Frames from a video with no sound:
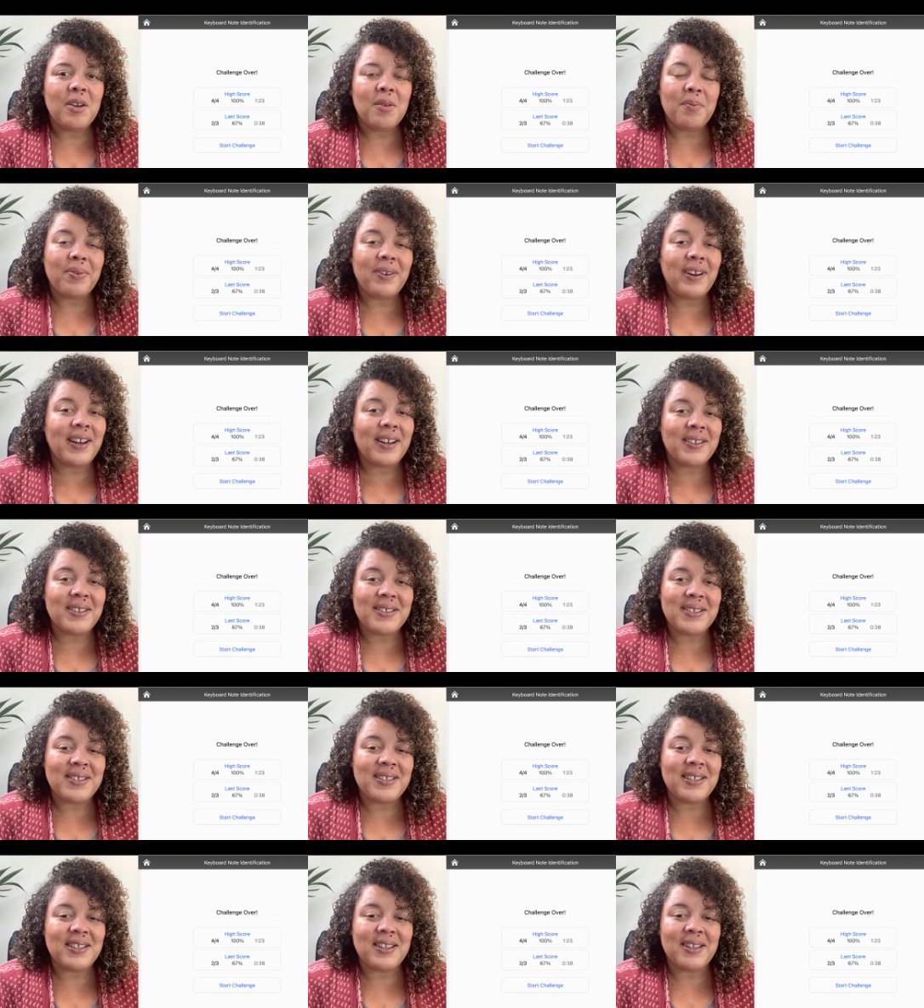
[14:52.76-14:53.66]

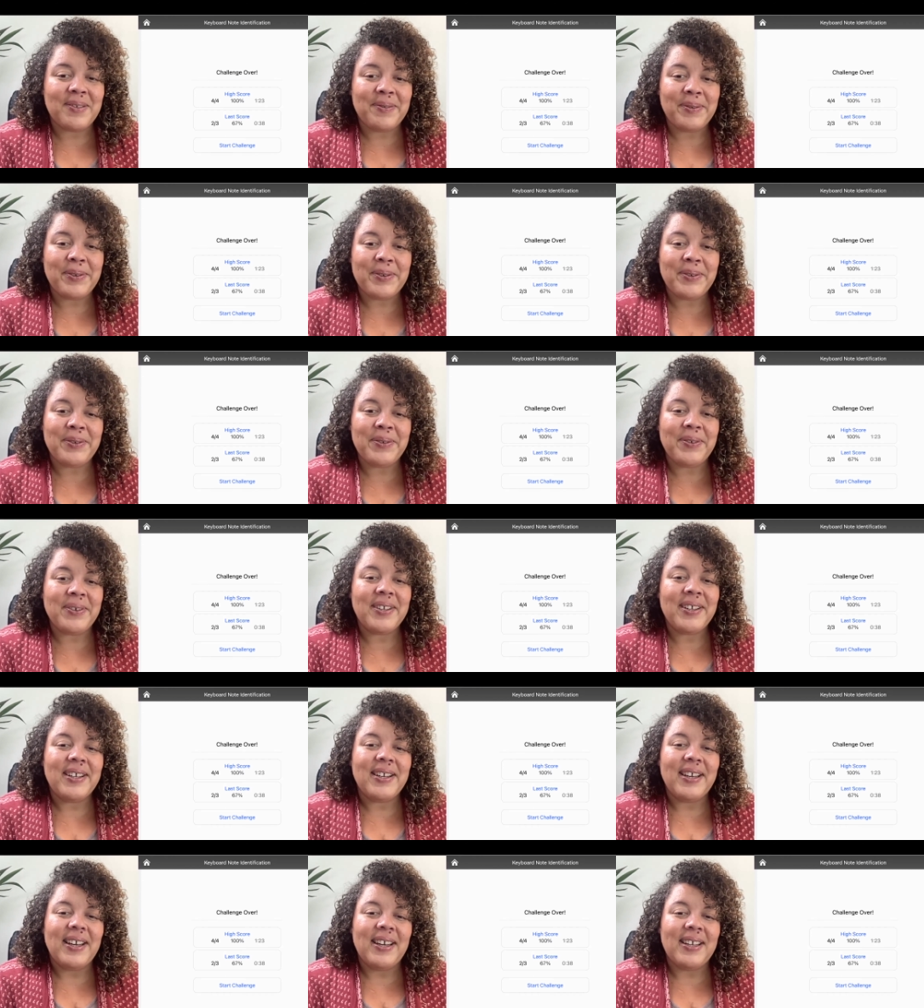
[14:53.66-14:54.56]
practice it through
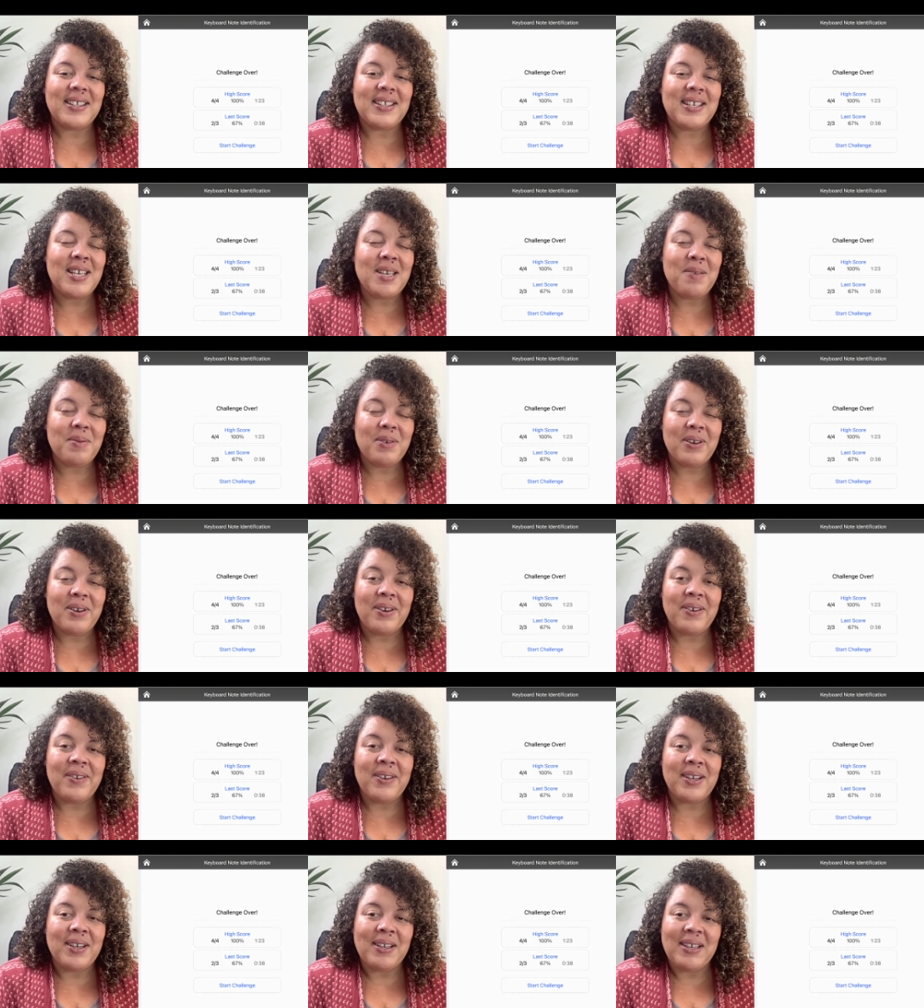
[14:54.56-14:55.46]
and keep
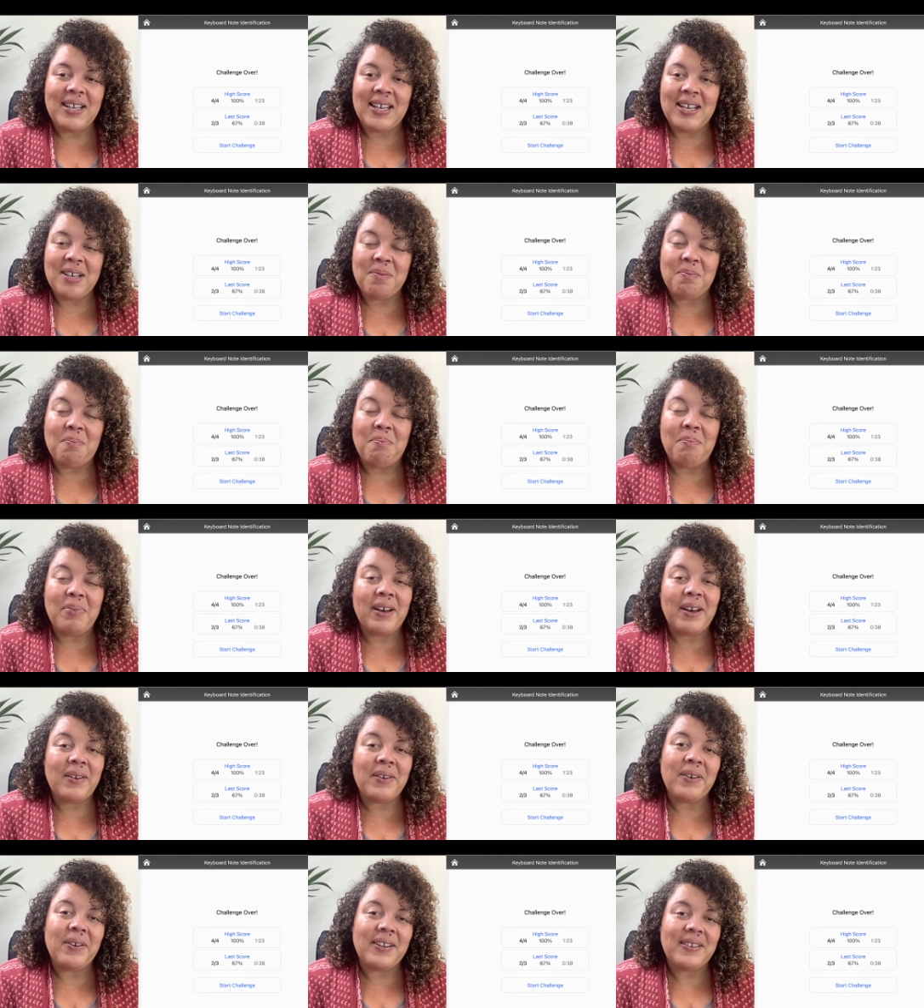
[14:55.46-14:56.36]
going and getting
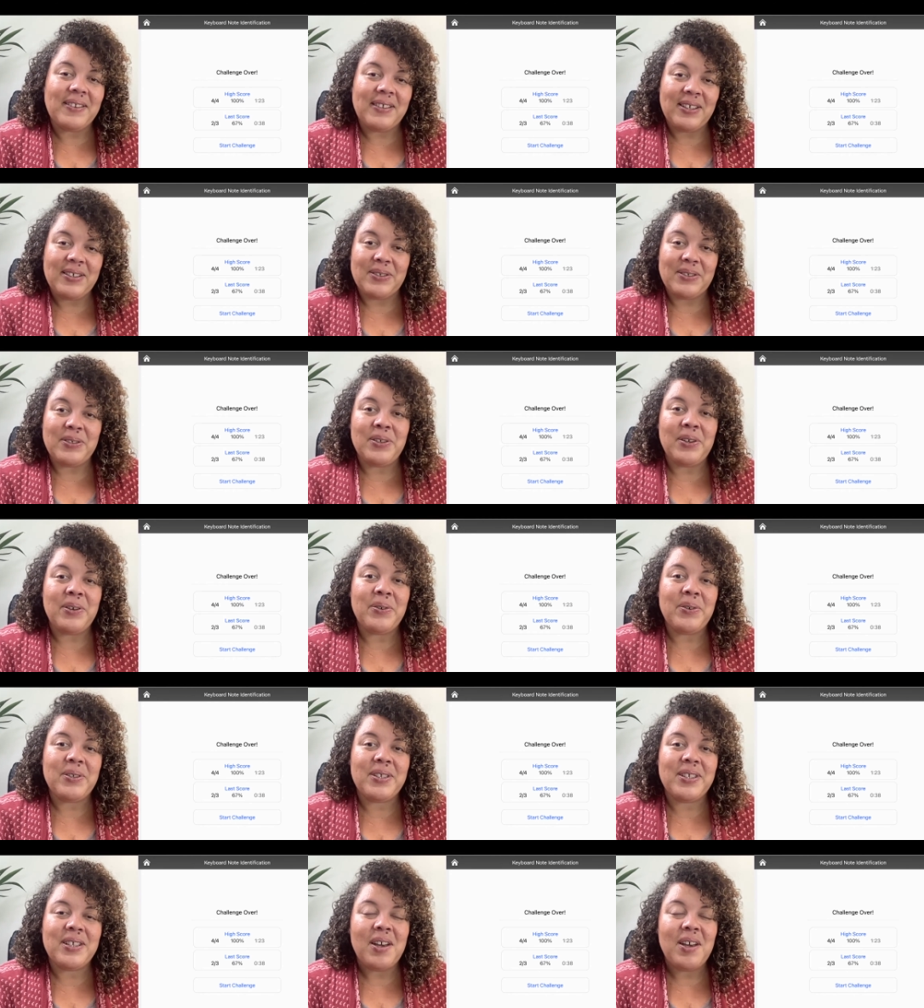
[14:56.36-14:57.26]
better at these
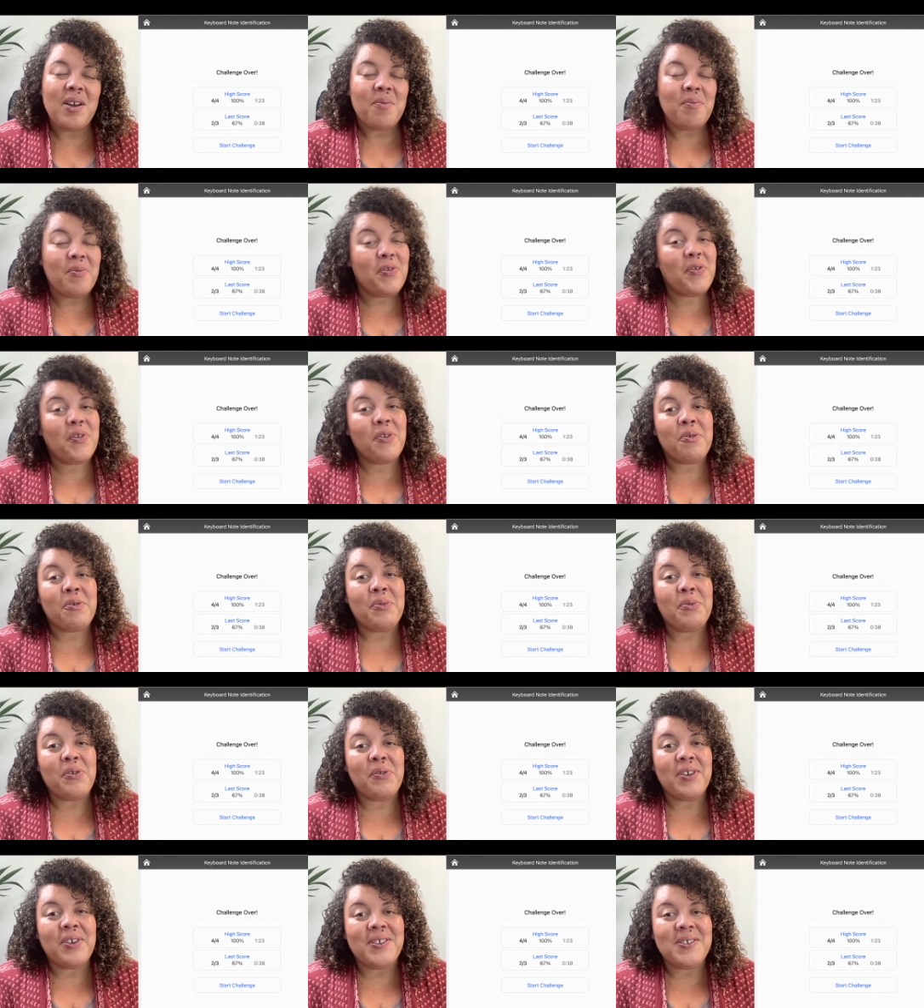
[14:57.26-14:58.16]
notes before we
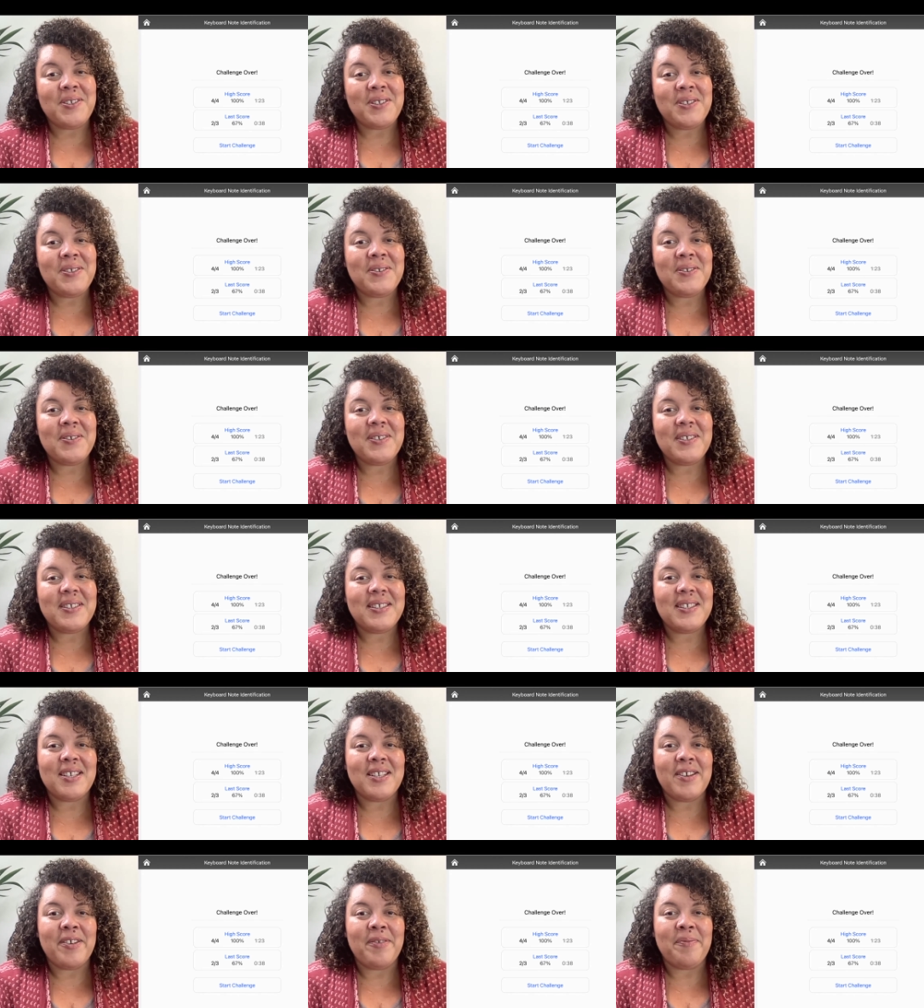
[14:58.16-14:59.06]
move into
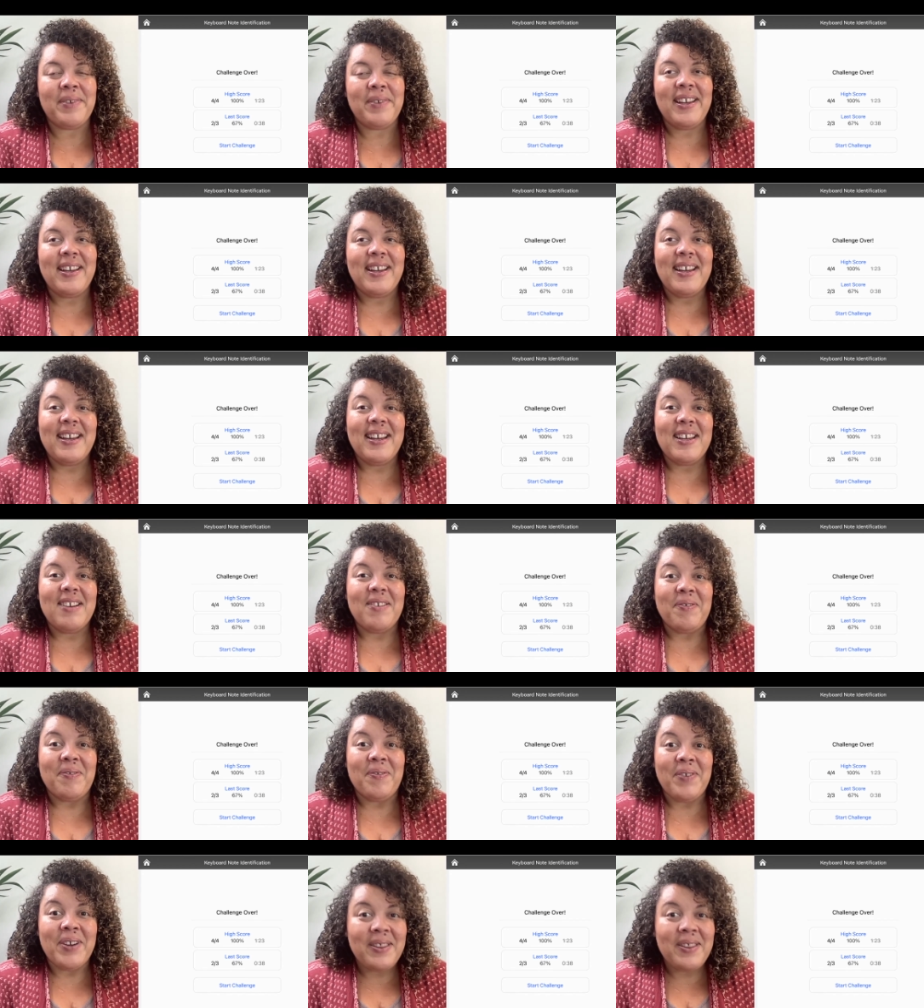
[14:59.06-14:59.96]
some
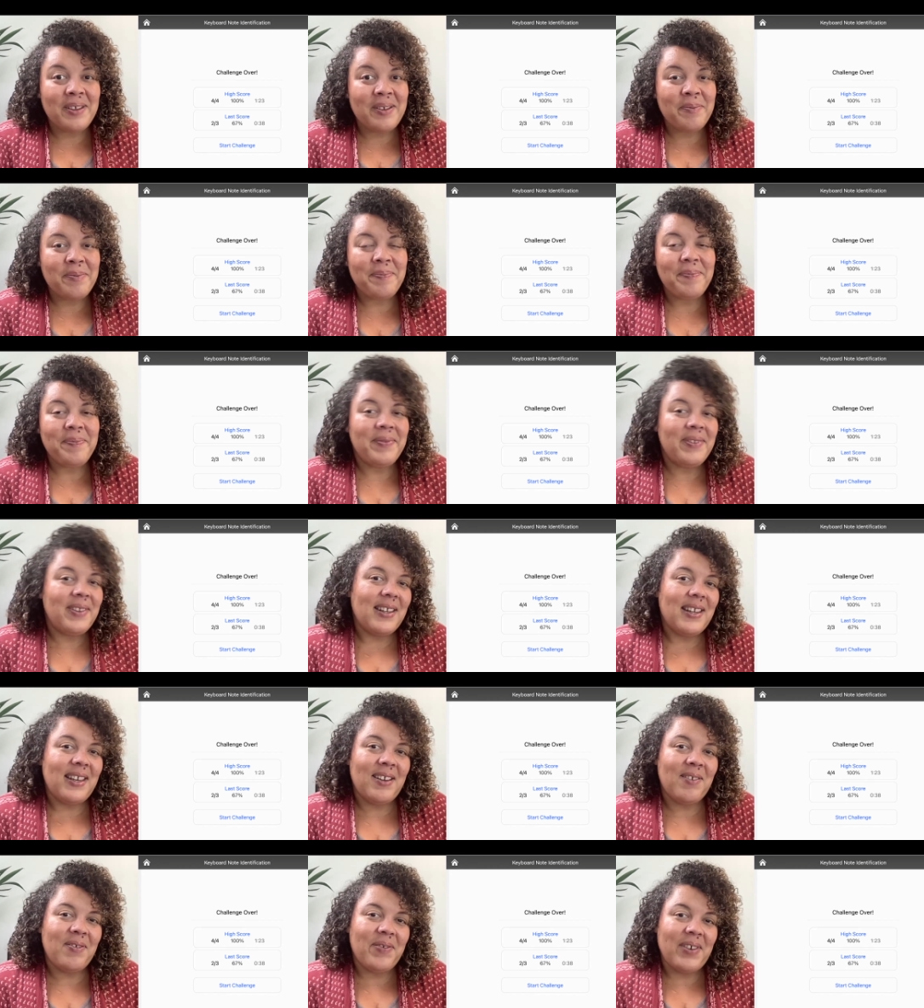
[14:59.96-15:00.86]
rhythm
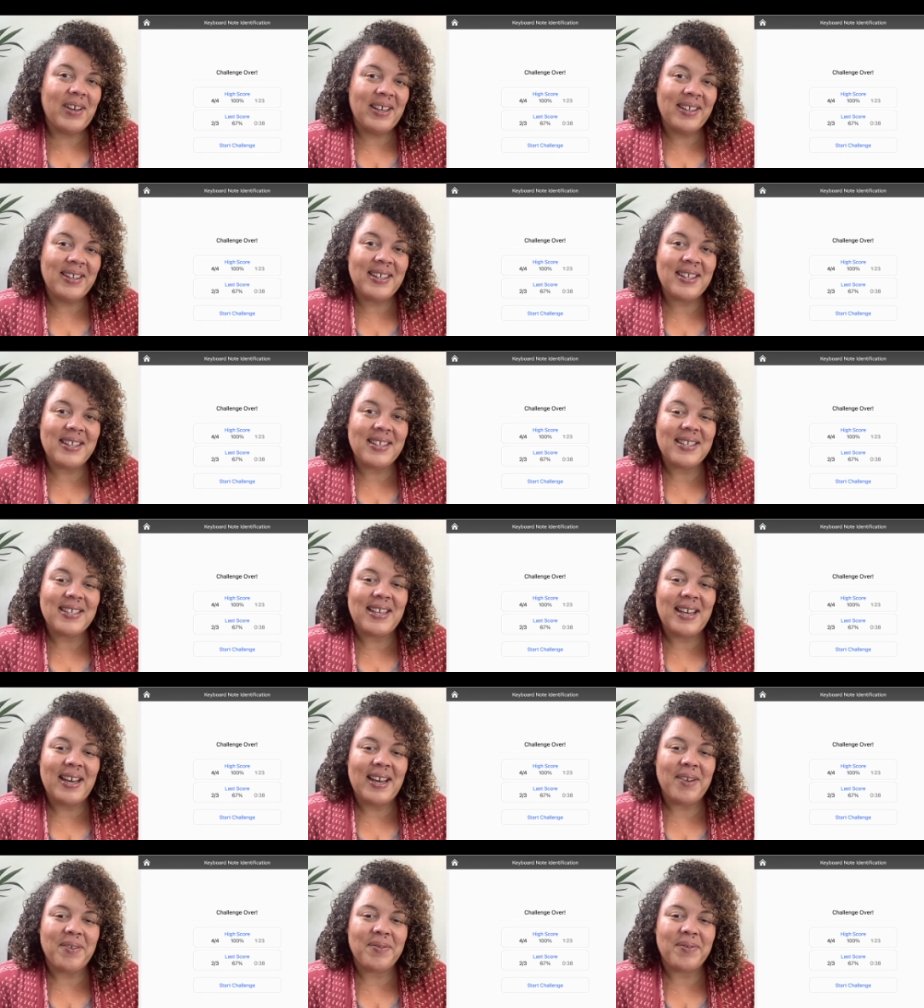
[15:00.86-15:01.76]
and finally the
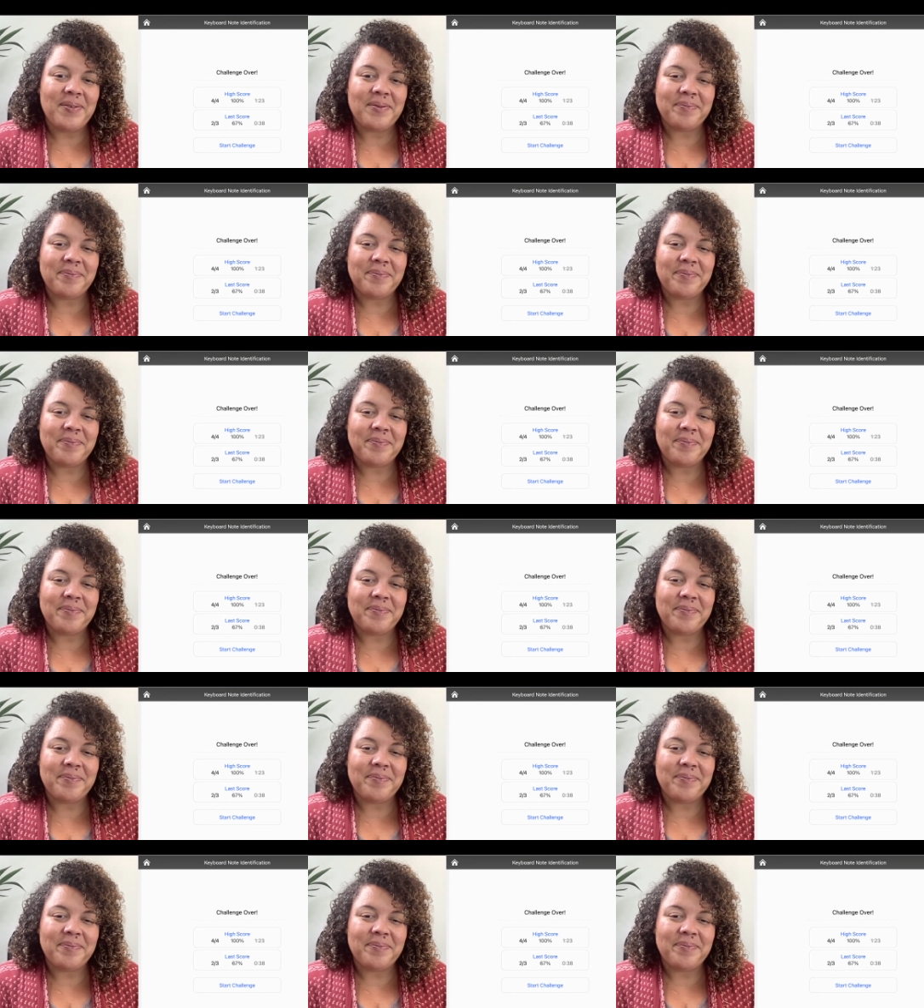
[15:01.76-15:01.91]
staff.